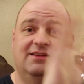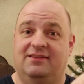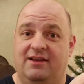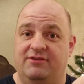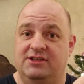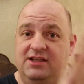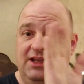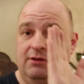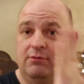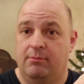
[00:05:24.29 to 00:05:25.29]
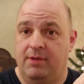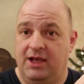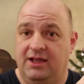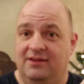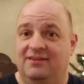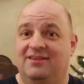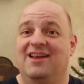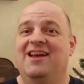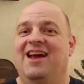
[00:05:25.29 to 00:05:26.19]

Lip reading: The 17 remains